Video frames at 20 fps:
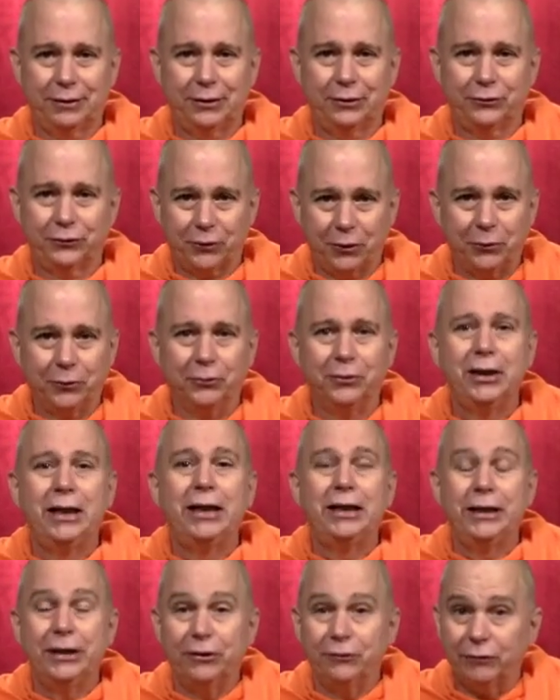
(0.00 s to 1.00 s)
So,
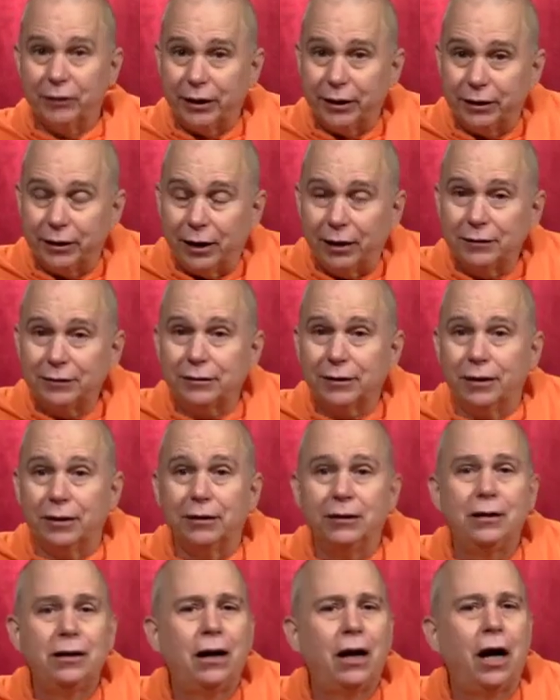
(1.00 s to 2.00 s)
in Vedanta,
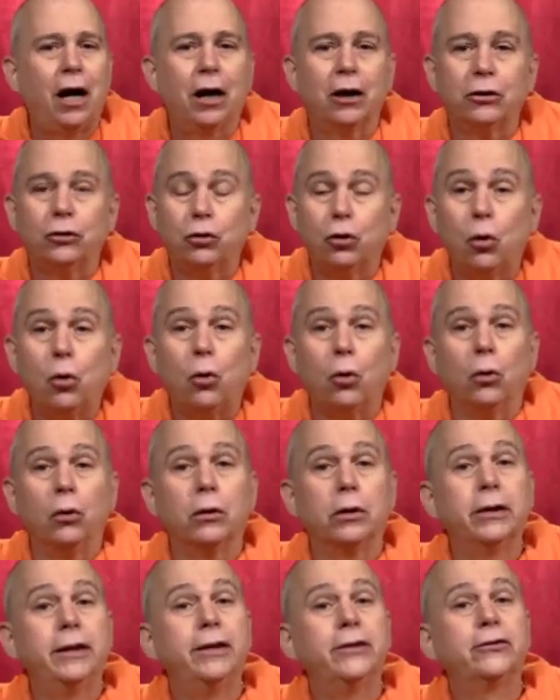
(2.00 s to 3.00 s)
our
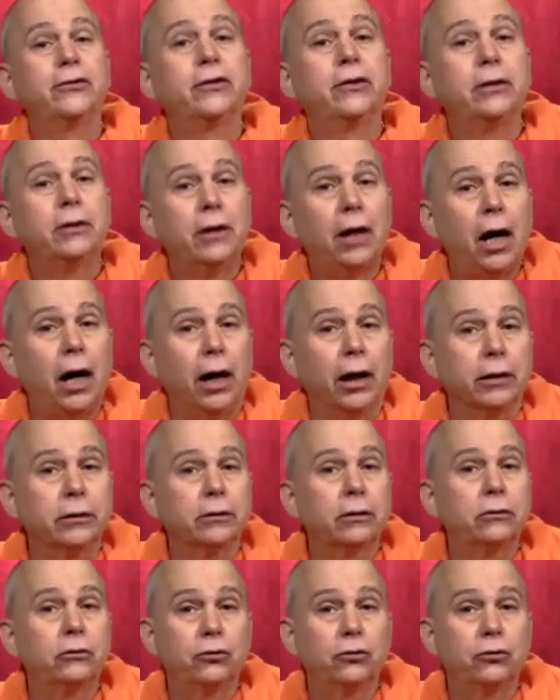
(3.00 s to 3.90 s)
goal is not